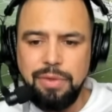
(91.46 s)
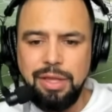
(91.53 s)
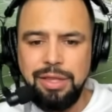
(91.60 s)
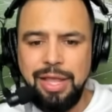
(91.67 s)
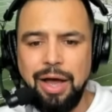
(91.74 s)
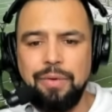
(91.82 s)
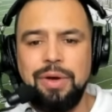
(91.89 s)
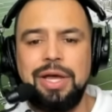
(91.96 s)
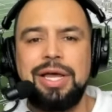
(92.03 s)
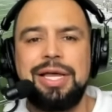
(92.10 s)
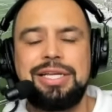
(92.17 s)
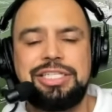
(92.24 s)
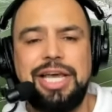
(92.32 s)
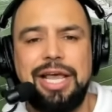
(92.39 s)
Now,
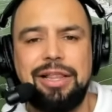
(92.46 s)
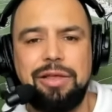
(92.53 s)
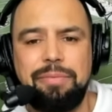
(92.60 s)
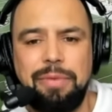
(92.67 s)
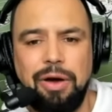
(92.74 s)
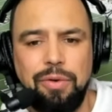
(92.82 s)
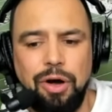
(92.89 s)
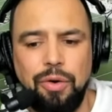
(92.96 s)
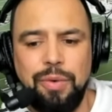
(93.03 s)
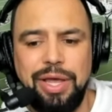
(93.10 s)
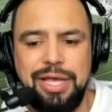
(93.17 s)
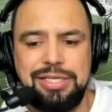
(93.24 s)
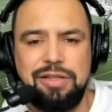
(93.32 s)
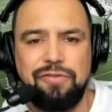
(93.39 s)
Jalen
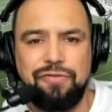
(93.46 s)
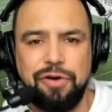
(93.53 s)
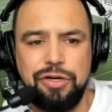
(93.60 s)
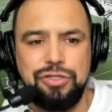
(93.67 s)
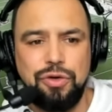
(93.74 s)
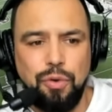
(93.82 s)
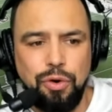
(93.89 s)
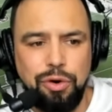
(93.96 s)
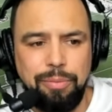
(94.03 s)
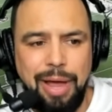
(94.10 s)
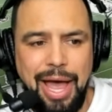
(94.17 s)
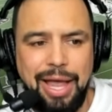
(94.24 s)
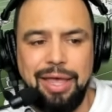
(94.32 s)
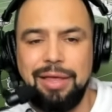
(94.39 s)
Milroe is the first
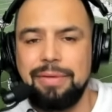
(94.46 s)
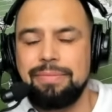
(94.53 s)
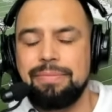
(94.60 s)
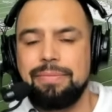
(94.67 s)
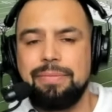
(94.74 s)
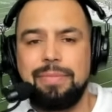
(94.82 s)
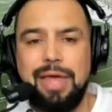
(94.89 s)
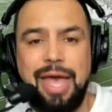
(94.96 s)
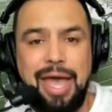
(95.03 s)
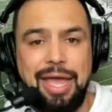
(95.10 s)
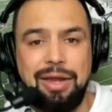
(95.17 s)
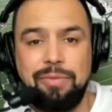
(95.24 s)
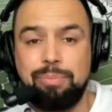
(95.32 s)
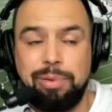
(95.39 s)
quarterback
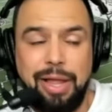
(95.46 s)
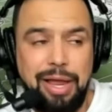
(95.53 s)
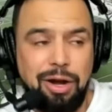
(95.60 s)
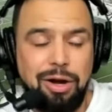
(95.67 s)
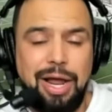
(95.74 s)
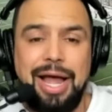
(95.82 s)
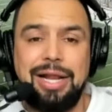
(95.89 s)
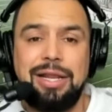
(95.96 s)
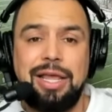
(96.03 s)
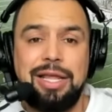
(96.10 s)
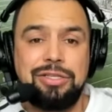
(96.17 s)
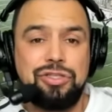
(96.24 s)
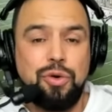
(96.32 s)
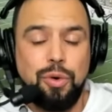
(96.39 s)
and player
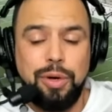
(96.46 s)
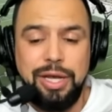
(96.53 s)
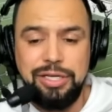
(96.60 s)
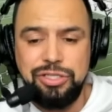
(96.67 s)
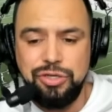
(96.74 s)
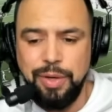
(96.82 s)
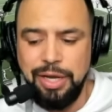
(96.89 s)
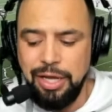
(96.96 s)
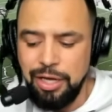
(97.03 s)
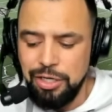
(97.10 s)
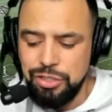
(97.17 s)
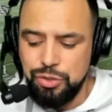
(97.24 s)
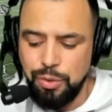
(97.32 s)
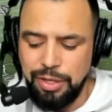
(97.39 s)
in school history
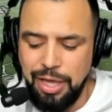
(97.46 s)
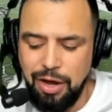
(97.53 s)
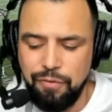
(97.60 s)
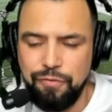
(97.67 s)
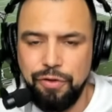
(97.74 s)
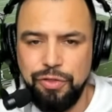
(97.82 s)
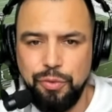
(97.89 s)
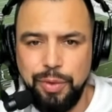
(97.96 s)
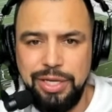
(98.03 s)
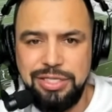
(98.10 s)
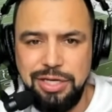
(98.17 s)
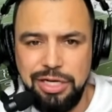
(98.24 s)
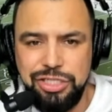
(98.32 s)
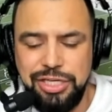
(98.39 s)
to account for 3
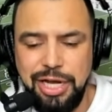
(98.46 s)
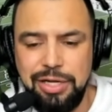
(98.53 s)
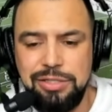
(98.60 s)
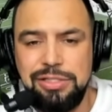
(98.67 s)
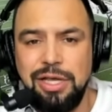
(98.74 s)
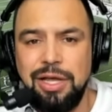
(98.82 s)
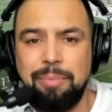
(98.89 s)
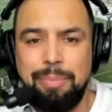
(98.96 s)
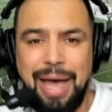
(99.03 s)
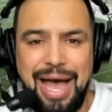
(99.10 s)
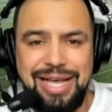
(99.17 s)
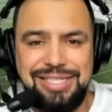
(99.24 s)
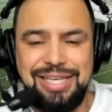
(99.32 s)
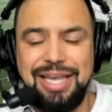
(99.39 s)
touchdowns
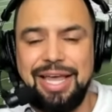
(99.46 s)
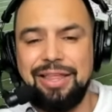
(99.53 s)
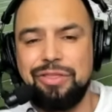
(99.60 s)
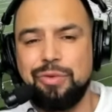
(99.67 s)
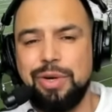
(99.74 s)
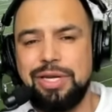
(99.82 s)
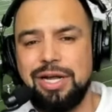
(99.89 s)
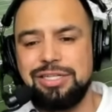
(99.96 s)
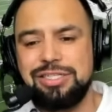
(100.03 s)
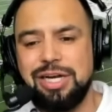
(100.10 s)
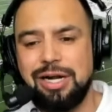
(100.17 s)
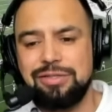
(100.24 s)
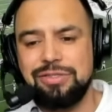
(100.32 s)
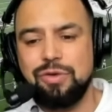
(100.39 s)
passing and 3
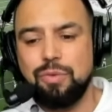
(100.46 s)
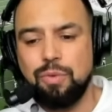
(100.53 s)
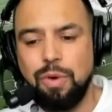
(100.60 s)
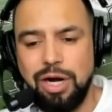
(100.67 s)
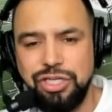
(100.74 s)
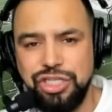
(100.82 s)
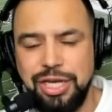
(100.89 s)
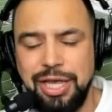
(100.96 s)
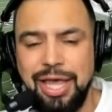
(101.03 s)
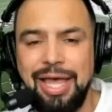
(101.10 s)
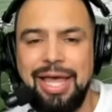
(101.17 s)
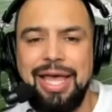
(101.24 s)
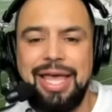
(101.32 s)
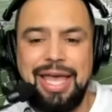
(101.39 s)
touchdowns rushing
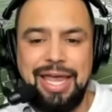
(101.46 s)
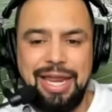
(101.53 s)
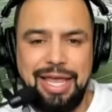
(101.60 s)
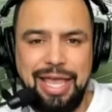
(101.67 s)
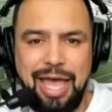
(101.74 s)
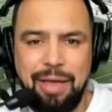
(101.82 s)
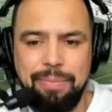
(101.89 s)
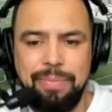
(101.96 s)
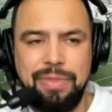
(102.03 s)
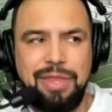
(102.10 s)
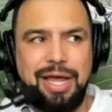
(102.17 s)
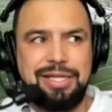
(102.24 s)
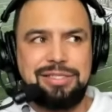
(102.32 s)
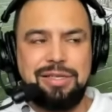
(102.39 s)
in a game.
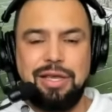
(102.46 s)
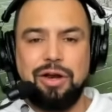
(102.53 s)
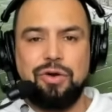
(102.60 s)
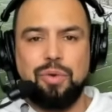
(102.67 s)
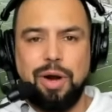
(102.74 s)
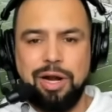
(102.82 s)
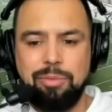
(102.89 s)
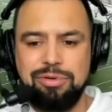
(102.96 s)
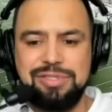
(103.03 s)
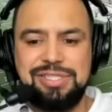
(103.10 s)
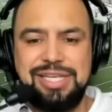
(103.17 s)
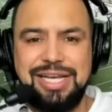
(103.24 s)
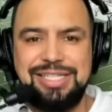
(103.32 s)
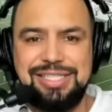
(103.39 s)
That's incredible.
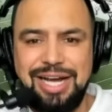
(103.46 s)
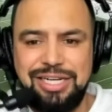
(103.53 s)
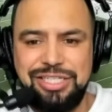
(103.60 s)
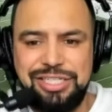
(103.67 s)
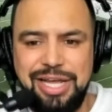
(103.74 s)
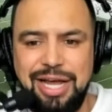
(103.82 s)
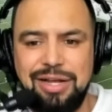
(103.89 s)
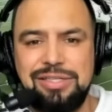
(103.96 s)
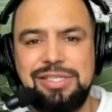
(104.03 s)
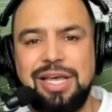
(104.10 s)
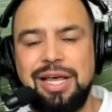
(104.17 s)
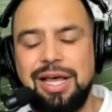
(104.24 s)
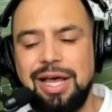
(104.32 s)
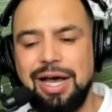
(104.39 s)
6
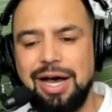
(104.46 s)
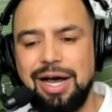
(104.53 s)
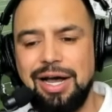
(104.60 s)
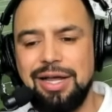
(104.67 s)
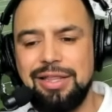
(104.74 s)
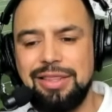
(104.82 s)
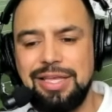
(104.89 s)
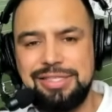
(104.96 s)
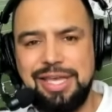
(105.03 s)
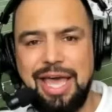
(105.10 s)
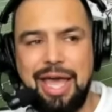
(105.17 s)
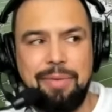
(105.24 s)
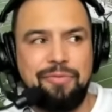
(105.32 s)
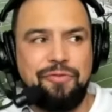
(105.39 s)
touchdowns this
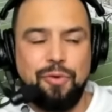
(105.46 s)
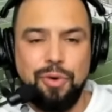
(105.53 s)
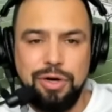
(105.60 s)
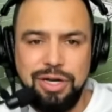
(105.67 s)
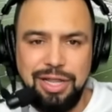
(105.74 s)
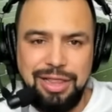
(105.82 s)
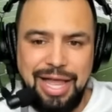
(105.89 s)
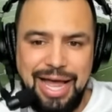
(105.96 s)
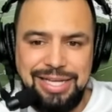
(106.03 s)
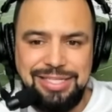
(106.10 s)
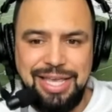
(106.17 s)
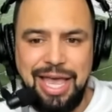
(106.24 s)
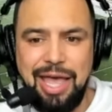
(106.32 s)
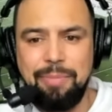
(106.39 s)
game, 4
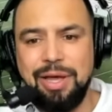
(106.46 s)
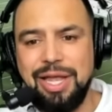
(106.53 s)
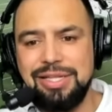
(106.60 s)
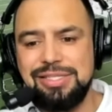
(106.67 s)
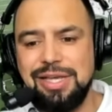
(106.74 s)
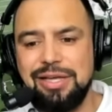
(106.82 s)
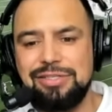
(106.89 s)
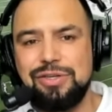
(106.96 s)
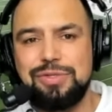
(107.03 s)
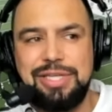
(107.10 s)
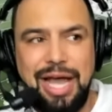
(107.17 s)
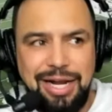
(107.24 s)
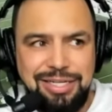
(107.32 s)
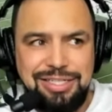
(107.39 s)
last game against LSU,
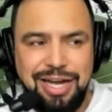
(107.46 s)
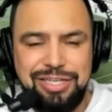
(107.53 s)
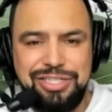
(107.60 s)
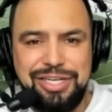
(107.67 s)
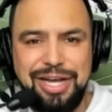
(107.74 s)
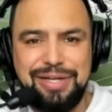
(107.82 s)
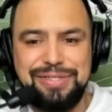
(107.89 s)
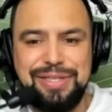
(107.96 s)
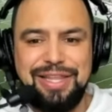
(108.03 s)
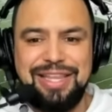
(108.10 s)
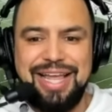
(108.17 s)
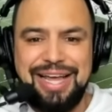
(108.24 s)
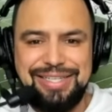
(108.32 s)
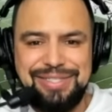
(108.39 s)
10 touchdowns in
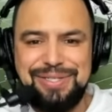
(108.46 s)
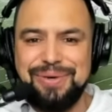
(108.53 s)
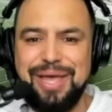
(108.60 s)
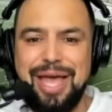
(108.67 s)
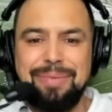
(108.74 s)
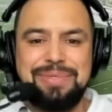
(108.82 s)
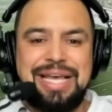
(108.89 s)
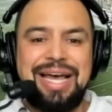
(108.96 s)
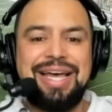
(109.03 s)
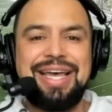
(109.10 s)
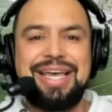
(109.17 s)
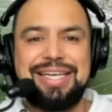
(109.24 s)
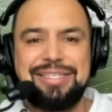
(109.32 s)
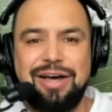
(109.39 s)
the last 2 games.
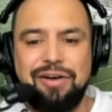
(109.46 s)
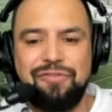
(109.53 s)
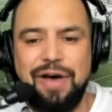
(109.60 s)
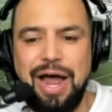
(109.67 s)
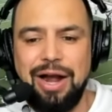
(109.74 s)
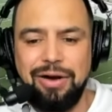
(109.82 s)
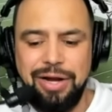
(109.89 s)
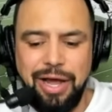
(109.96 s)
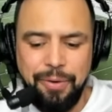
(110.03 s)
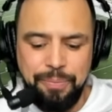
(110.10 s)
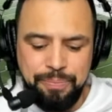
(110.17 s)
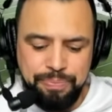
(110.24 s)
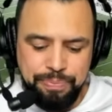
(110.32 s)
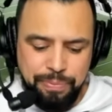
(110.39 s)
He's on fire.
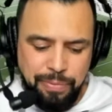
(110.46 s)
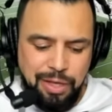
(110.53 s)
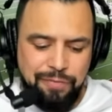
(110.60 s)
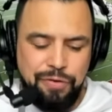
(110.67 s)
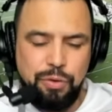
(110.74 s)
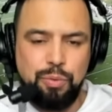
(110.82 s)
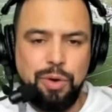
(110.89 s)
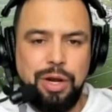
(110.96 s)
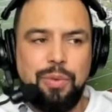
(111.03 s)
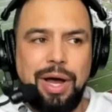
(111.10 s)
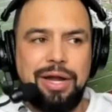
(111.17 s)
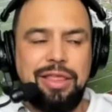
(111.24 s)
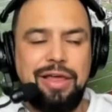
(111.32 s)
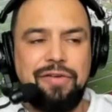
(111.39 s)
Now, if you
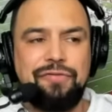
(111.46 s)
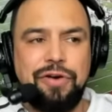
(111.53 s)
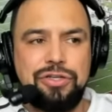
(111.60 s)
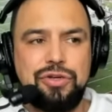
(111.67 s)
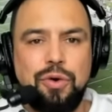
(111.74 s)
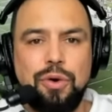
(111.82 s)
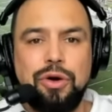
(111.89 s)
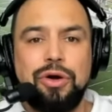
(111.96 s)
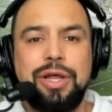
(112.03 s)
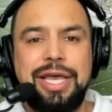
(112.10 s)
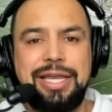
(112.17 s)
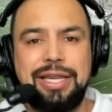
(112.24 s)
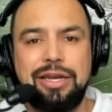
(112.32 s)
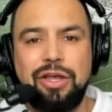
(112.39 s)
rewind to that first quarter,
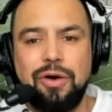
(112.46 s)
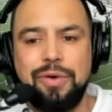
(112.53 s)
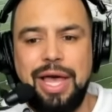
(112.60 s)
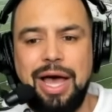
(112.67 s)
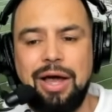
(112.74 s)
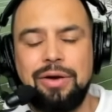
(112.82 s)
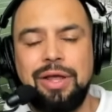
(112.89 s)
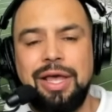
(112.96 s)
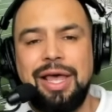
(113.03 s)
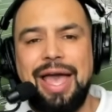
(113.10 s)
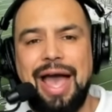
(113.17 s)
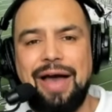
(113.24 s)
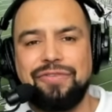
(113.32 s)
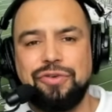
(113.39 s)
he did go down
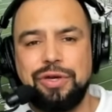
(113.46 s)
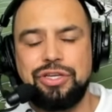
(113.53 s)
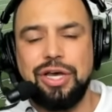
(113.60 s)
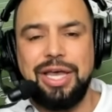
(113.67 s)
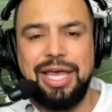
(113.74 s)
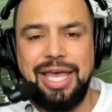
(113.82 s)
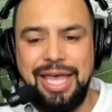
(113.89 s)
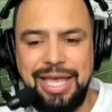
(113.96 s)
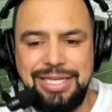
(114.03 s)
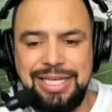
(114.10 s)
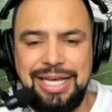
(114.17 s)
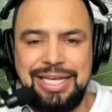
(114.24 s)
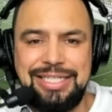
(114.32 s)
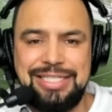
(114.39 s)
after he took a hit
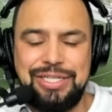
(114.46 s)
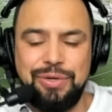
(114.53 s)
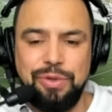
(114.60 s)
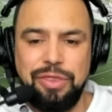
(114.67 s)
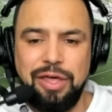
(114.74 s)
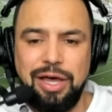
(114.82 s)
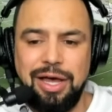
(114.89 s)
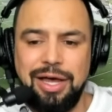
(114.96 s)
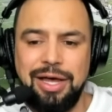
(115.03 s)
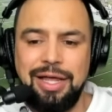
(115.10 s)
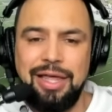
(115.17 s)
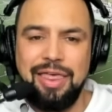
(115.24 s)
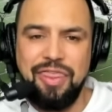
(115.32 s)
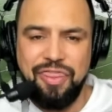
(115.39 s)
to
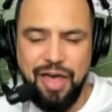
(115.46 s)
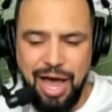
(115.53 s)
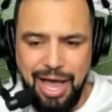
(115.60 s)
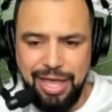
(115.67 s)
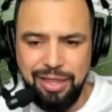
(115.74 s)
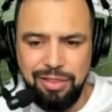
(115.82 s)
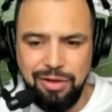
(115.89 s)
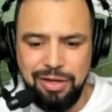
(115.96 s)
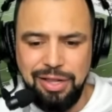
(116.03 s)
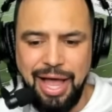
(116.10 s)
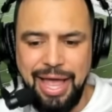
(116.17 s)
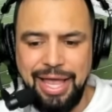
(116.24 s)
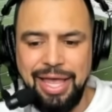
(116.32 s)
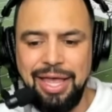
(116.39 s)
the thigh, it looked
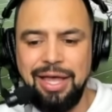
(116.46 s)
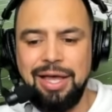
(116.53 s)
like.